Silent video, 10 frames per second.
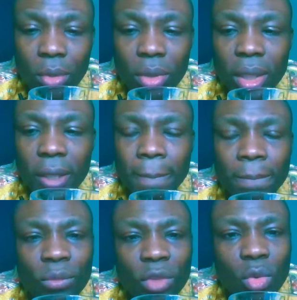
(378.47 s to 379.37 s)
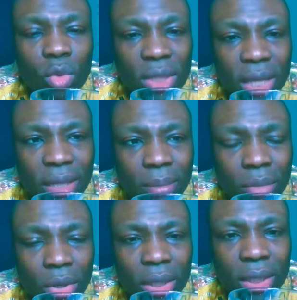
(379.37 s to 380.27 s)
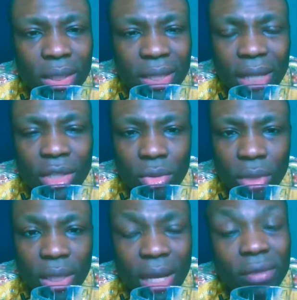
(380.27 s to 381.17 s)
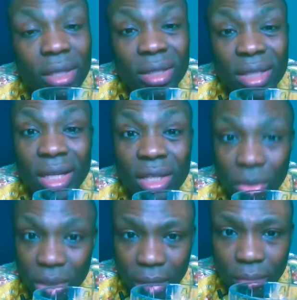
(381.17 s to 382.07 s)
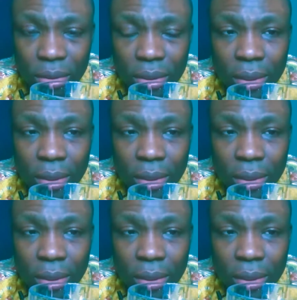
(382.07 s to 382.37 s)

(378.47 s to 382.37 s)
Okay? You will say the money that you need after saying your name.